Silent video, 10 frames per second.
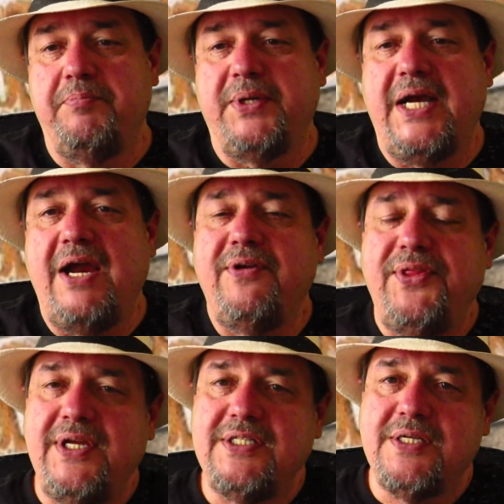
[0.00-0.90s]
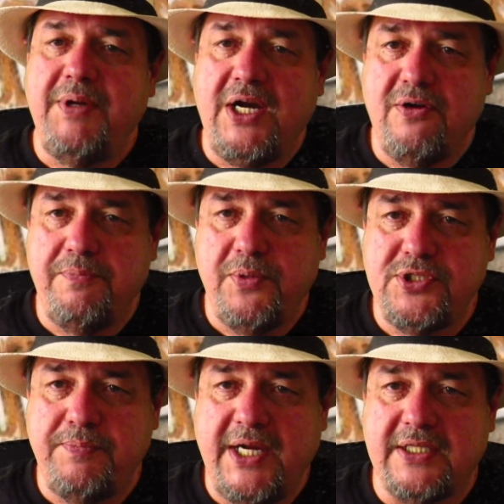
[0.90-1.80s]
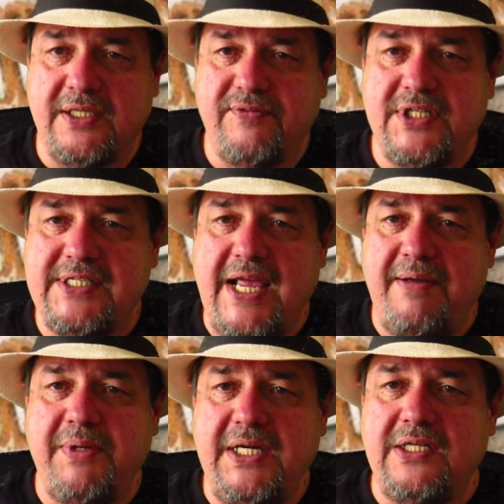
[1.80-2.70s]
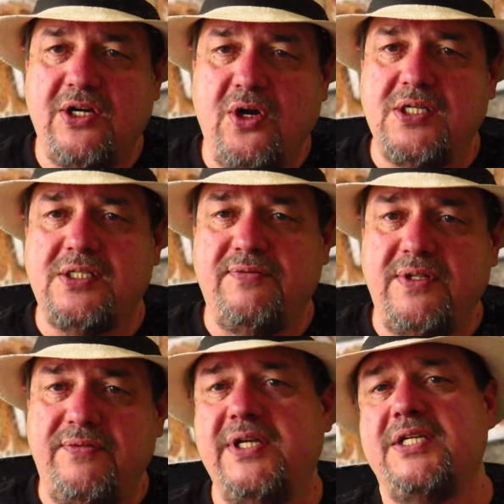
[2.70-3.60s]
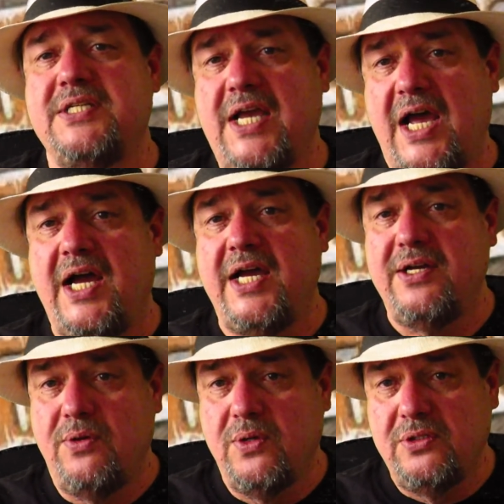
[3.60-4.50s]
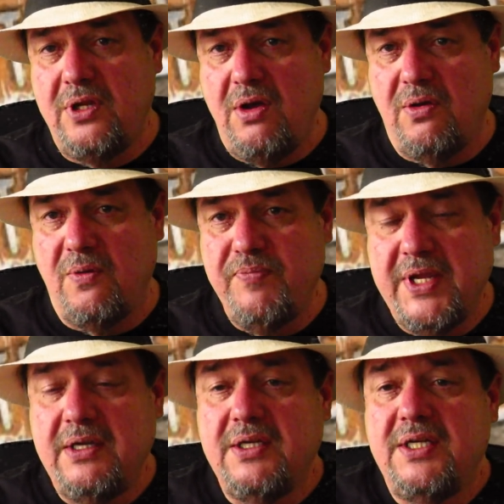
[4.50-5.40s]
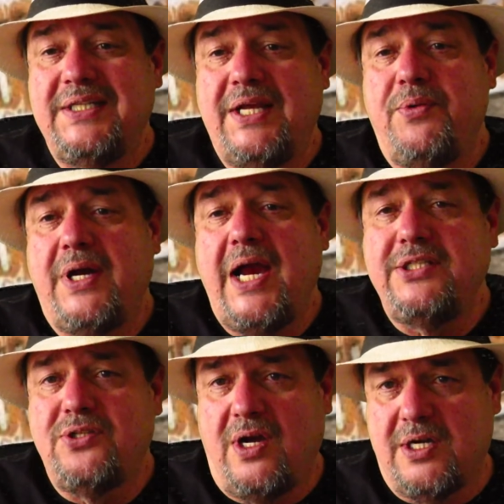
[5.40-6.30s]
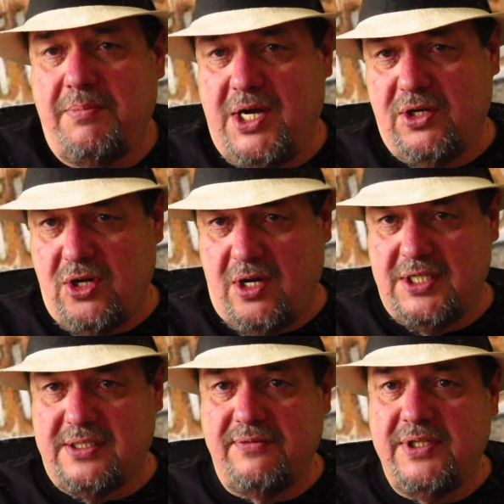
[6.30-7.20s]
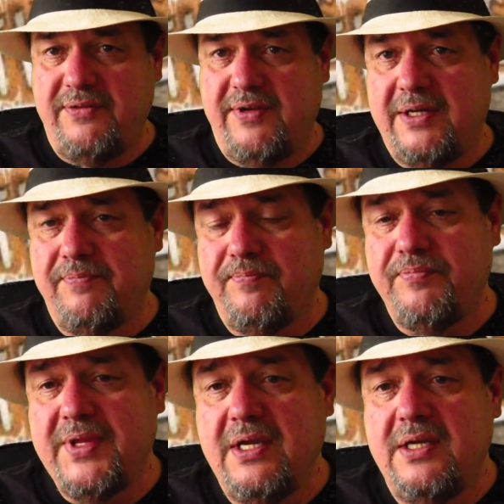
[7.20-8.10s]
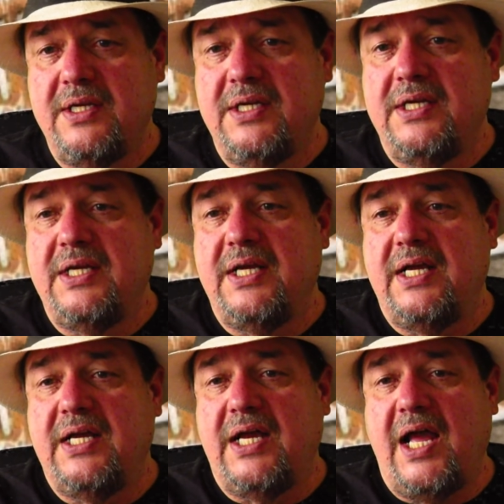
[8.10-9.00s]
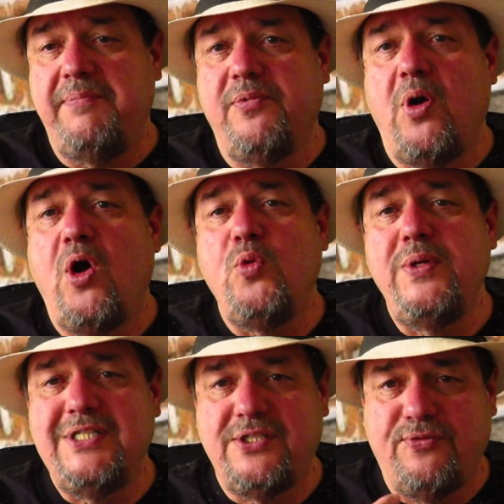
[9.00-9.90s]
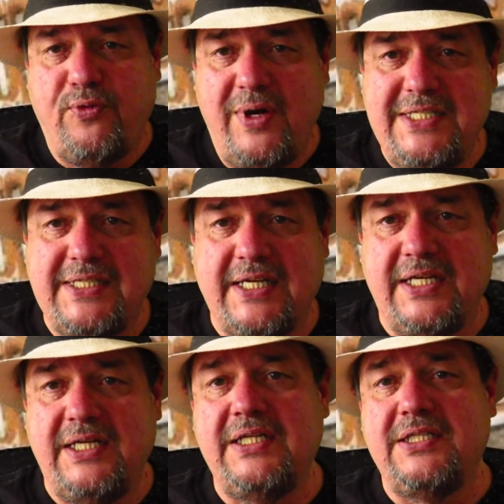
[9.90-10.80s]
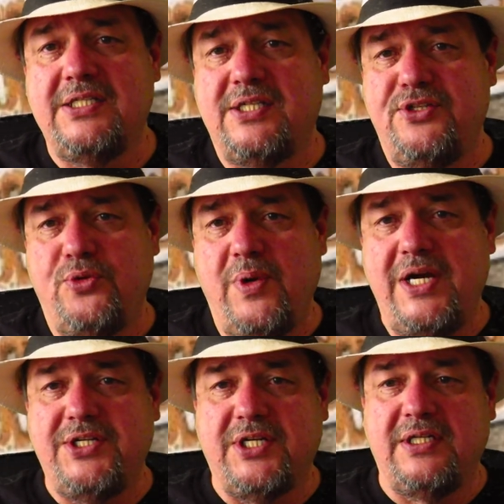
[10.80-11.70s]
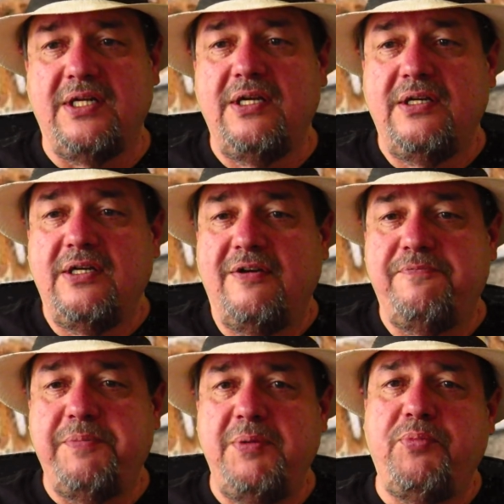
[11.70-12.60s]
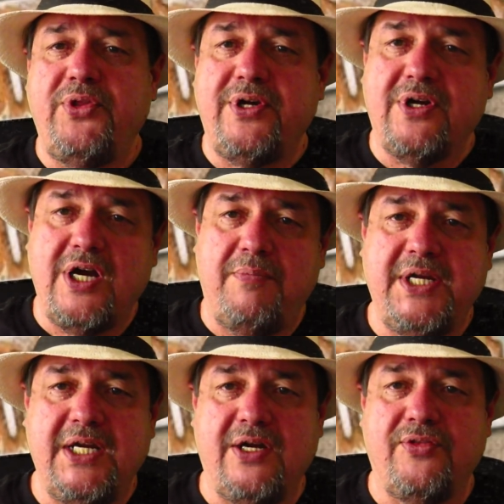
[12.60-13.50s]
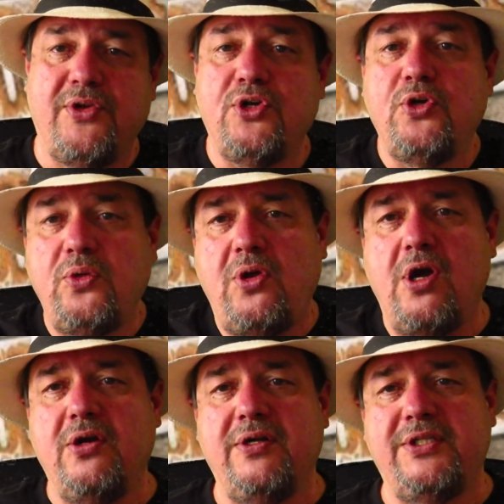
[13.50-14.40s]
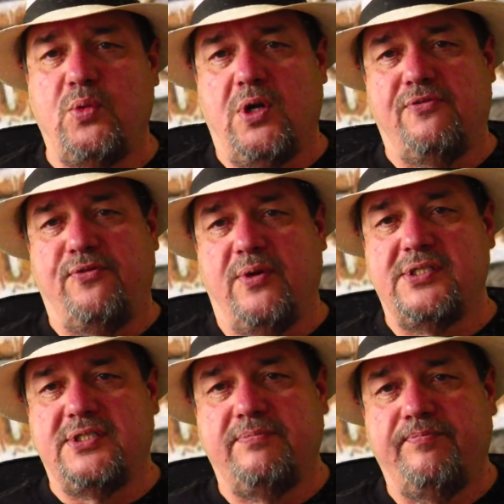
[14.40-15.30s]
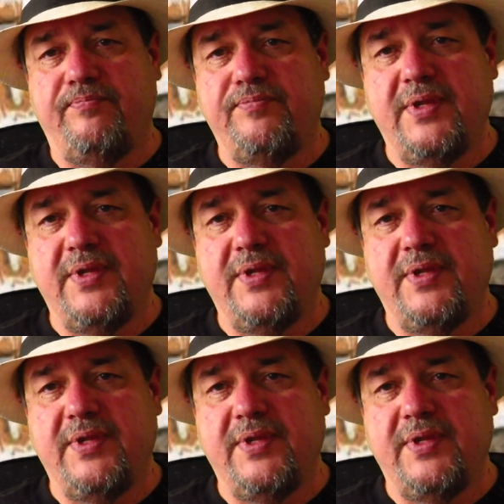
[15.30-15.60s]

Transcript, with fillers: But everything is a matter of perspective. Does that mean the cost of living is high or low? Now, when I talk about cost of living, I'm always phrasing it in the situation of people that are coming here that are no longer in the workforce.